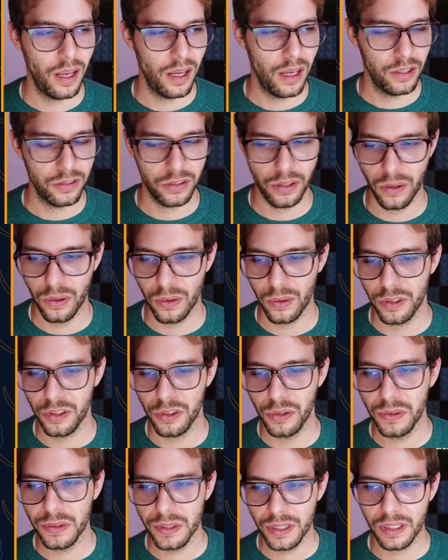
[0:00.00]
So
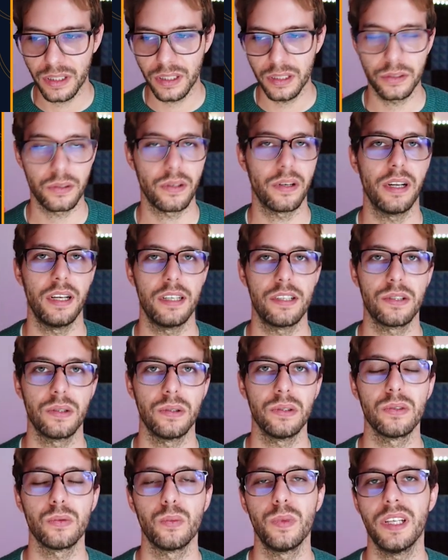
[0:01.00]
using these
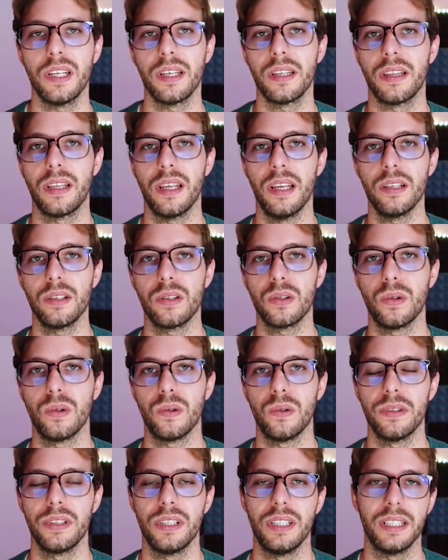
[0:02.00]
credentials, we can then
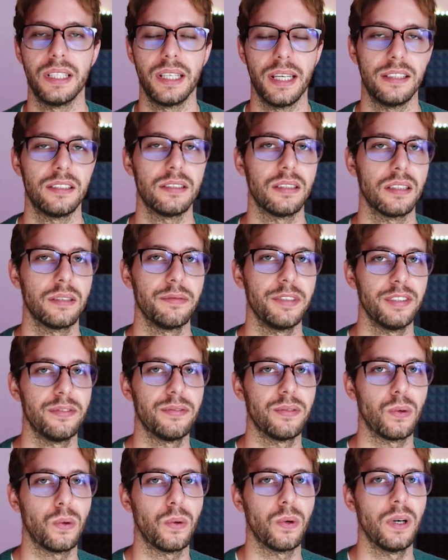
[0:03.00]
call the get
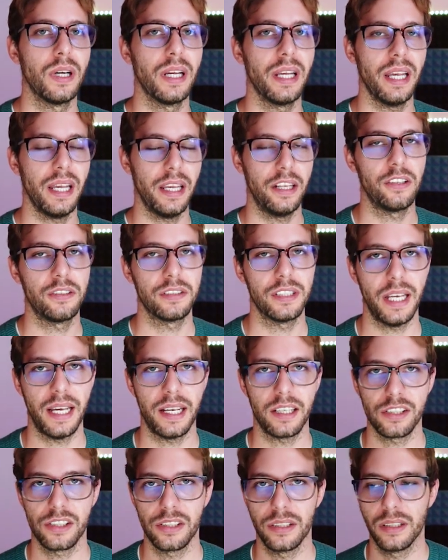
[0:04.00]
Sigv4 headers
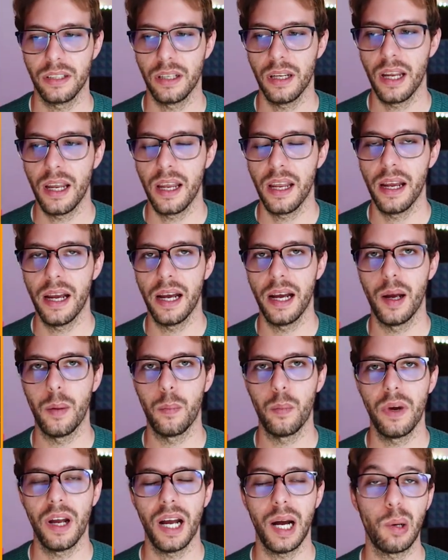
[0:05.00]
action.
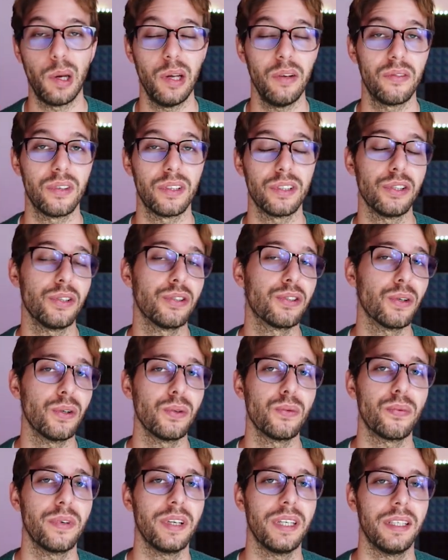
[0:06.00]
However, you
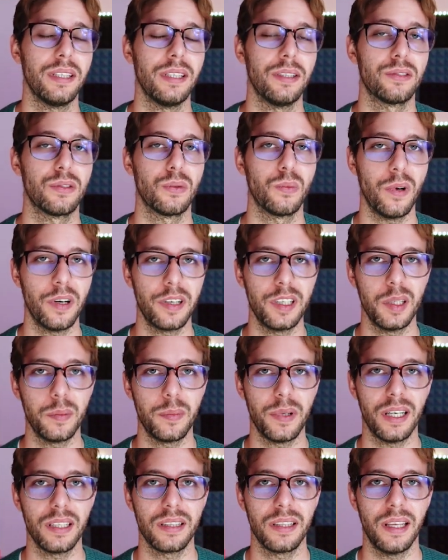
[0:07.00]
don't really need to worry
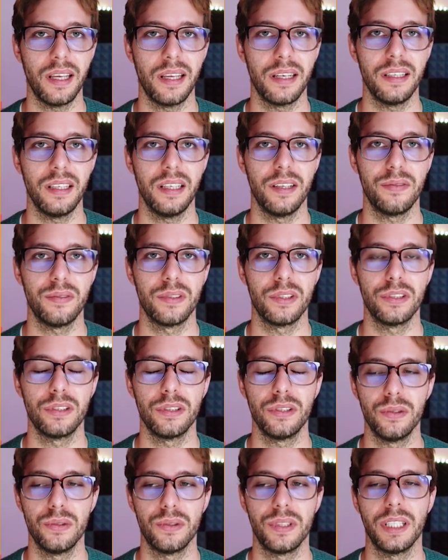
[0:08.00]
about that if you're
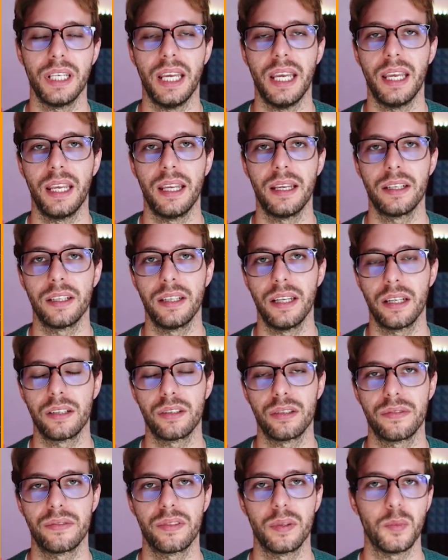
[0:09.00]
using a
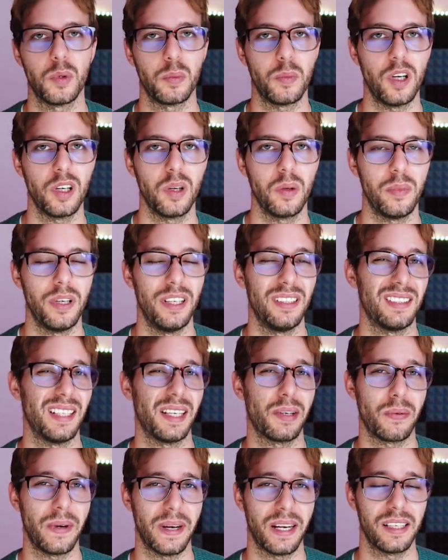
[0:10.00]
connector from the marketplace
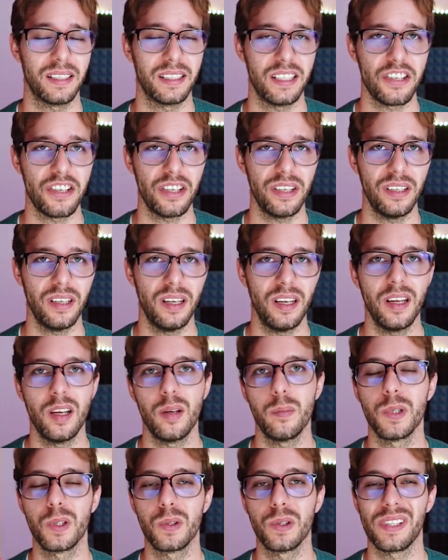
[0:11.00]
like Recognition,
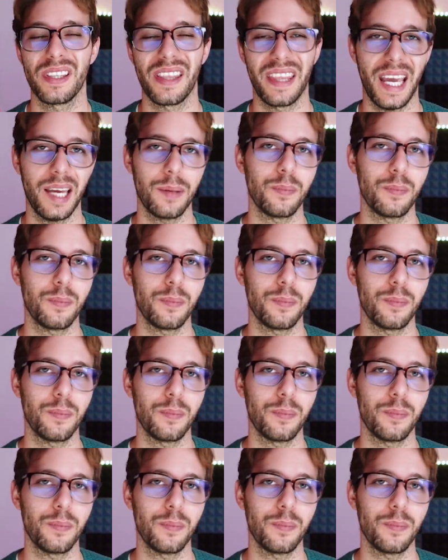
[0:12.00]
because that